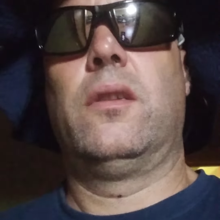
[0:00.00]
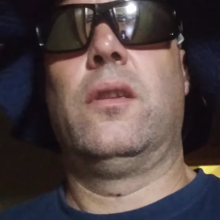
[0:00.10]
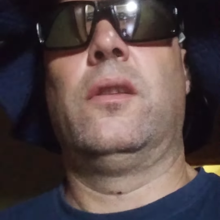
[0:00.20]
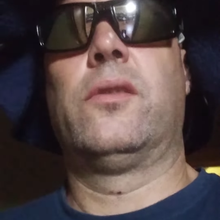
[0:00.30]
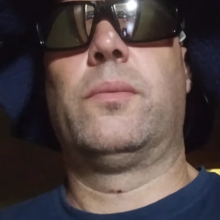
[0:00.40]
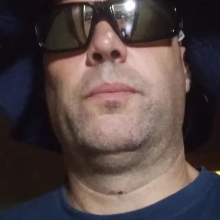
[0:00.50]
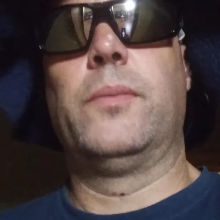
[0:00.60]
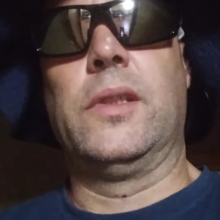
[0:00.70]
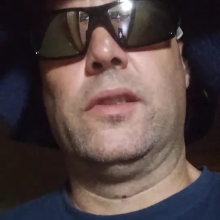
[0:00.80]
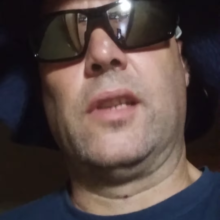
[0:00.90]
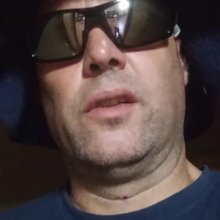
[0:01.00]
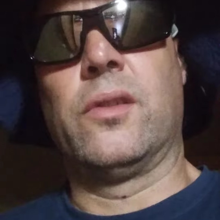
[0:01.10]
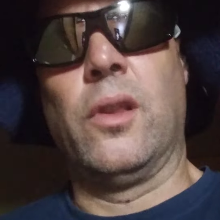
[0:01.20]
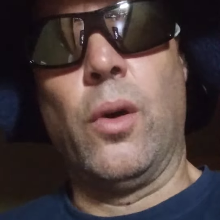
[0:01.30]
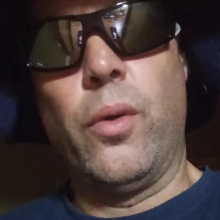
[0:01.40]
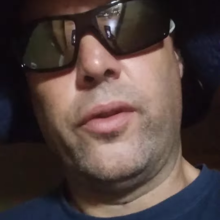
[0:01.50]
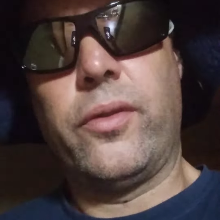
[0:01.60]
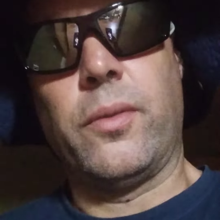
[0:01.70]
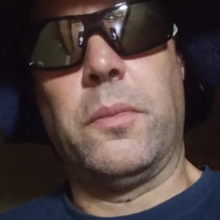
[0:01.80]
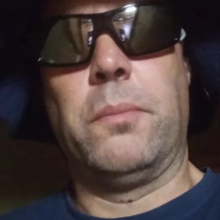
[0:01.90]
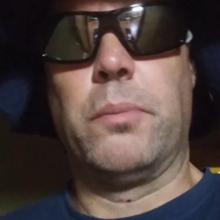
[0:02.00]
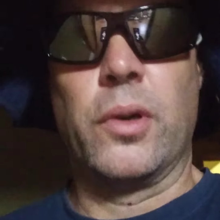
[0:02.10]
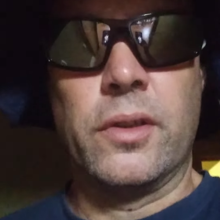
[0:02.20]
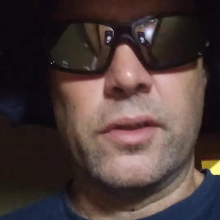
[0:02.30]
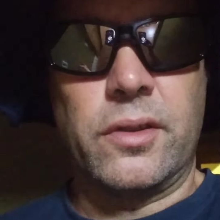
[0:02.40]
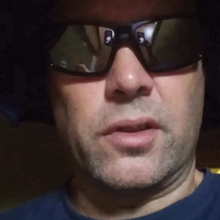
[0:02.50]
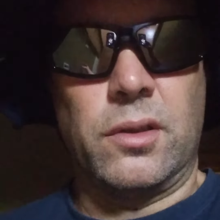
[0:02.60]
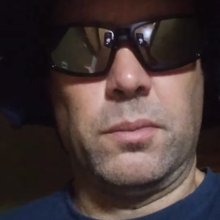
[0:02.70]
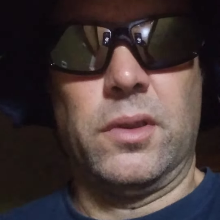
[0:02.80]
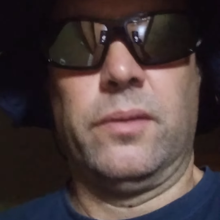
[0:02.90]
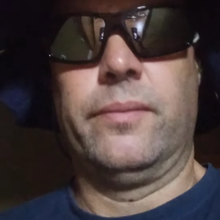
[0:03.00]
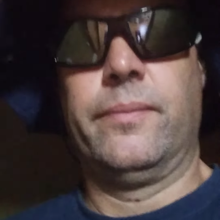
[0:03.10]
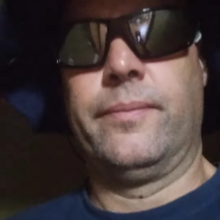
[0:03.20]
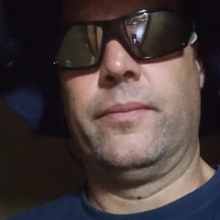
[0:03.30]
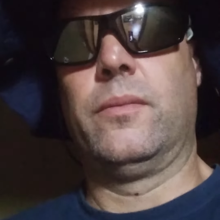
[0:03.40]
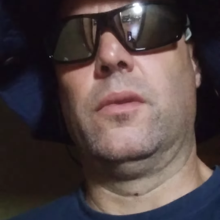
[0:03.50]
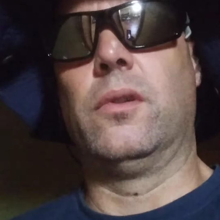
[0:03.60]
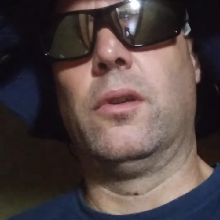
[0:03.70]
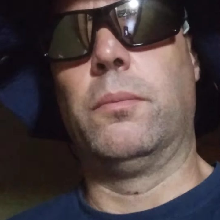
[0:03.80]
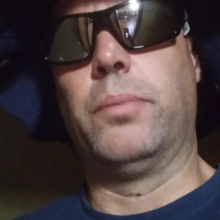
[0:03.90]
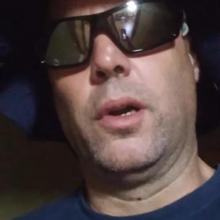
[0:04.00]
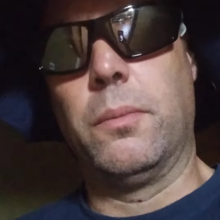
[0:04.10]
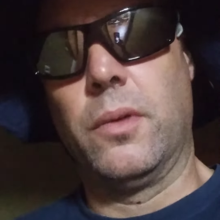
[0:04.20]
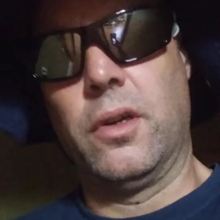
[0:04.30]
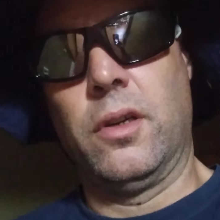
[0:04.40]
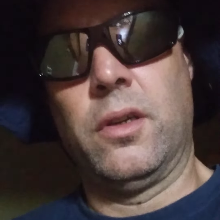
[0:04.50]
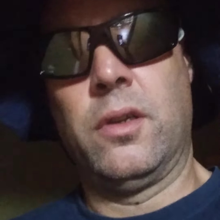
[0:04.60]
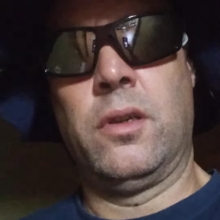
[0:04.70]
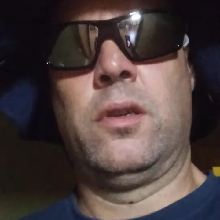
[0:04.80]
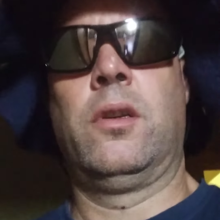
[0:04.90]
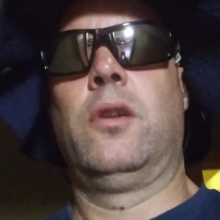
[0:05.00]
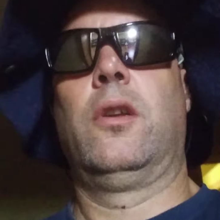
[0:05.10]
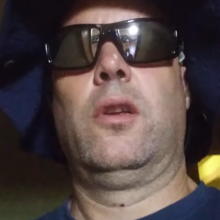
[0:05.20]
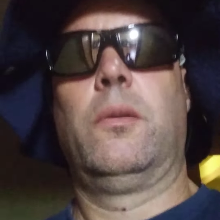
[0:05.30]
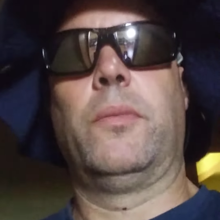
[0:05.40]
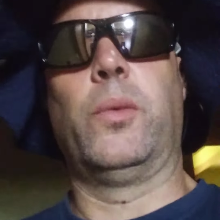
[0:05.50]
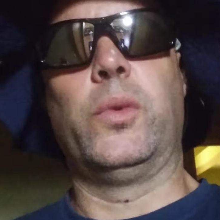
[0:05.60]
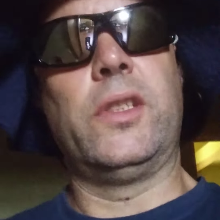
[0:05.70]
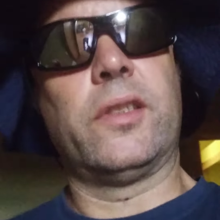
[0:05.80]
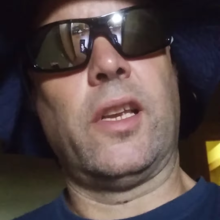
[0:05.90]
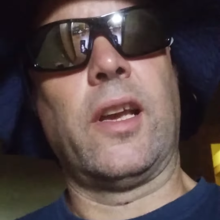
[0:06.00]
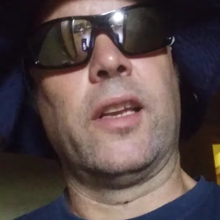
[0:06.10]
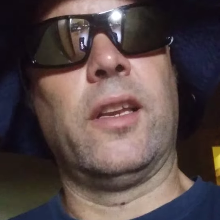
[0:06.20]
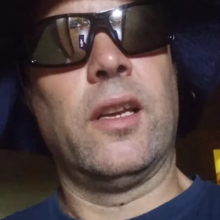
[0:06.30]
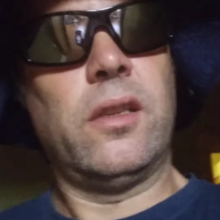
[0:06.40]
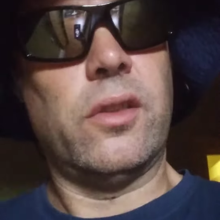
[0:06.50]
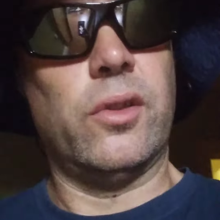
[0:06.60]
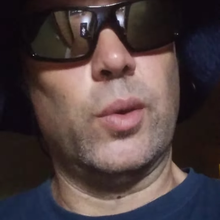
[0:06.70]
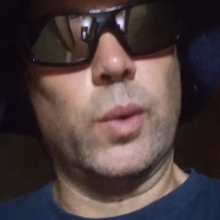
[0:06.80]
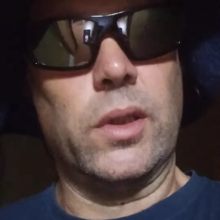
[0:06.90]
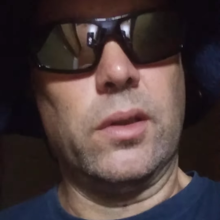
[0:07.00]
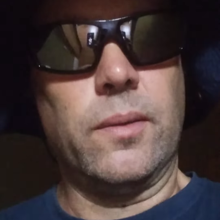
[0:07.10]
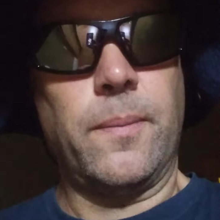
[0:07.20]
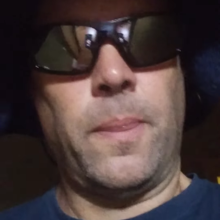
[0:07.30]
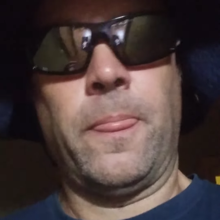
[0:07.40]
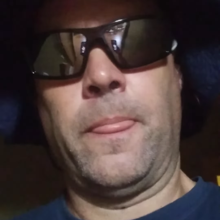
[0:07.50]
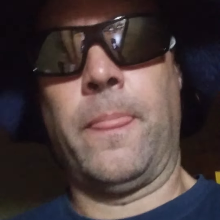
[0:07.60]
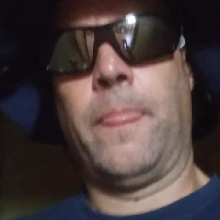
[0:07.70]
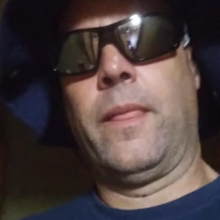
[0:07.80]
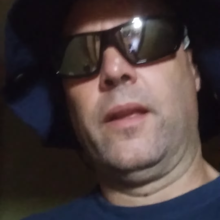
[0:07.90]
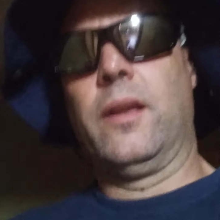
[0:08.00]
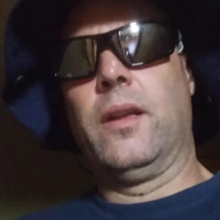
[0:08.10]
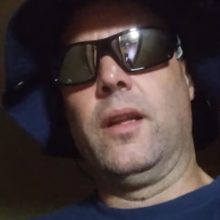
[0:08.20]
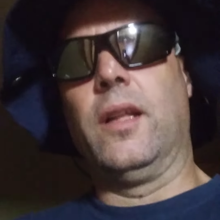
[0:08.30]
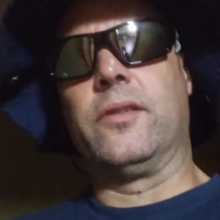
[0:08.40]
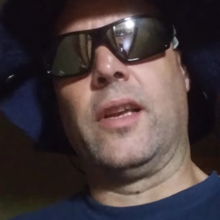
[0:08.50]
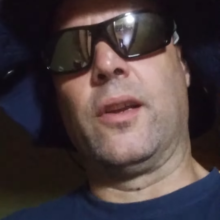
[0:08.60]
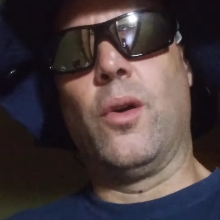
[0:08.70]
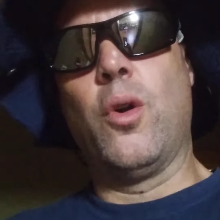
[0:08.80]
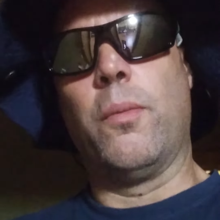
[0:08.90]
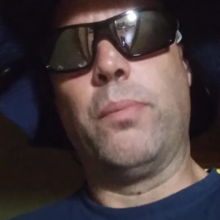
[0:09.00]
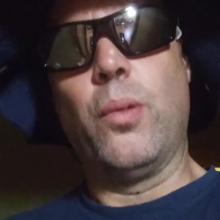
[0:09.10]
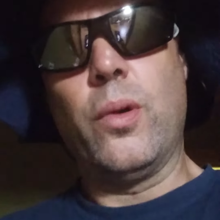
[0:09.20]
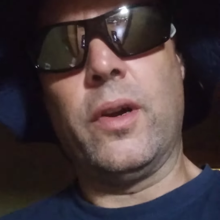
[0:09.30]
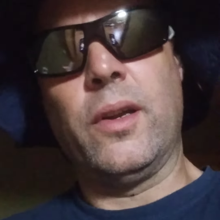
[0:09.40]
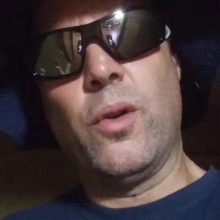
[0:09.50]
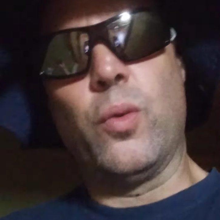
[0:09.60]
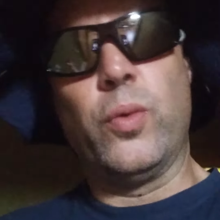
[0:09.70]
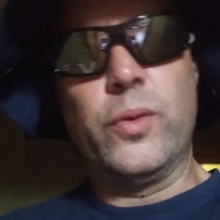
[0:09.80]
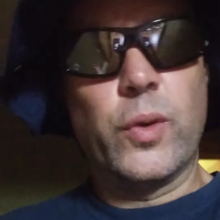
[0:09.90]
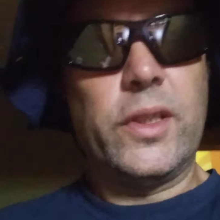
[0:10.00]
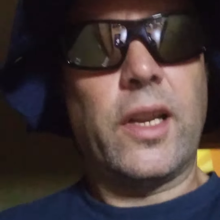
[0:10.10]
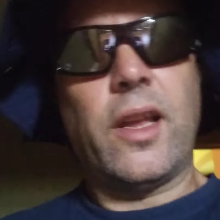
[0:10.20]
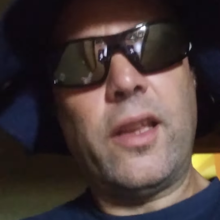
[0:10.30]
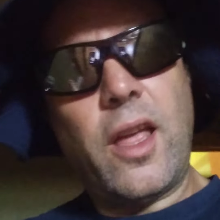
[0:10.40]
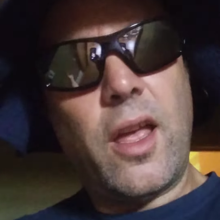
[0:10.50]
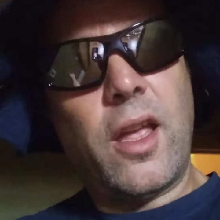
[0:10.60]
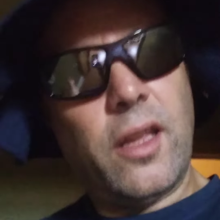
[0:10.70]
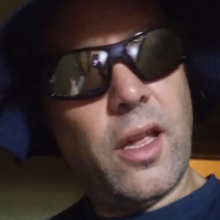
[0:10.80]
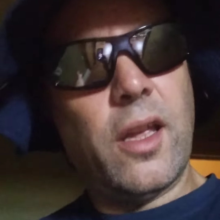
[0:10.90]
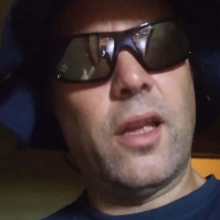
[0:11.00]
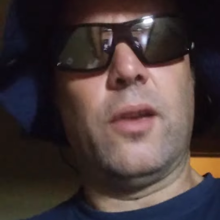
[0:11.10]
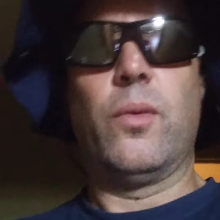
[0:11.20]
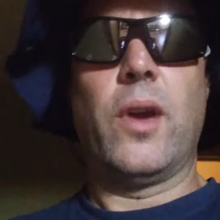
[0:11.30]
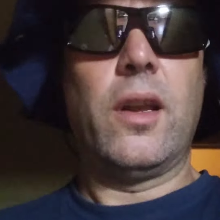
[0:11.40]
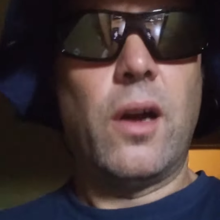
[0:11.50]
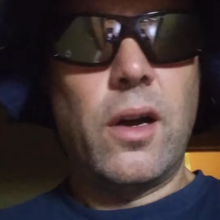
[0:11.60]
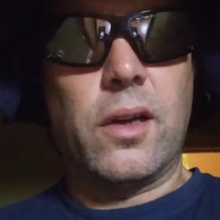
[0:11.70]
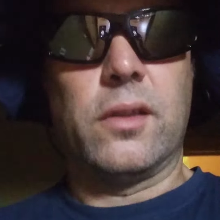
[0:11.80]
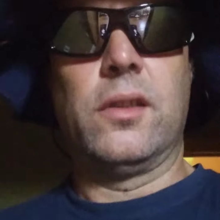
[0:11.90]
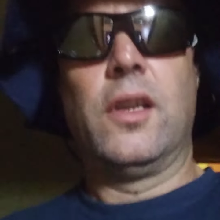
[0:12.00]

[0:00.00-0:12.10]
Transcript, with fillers: it's it sounds loathsome and burdensome and oh bummer. But when you say I get to do it, it's like oh boy, oh yeah, yeah, yeah, right on.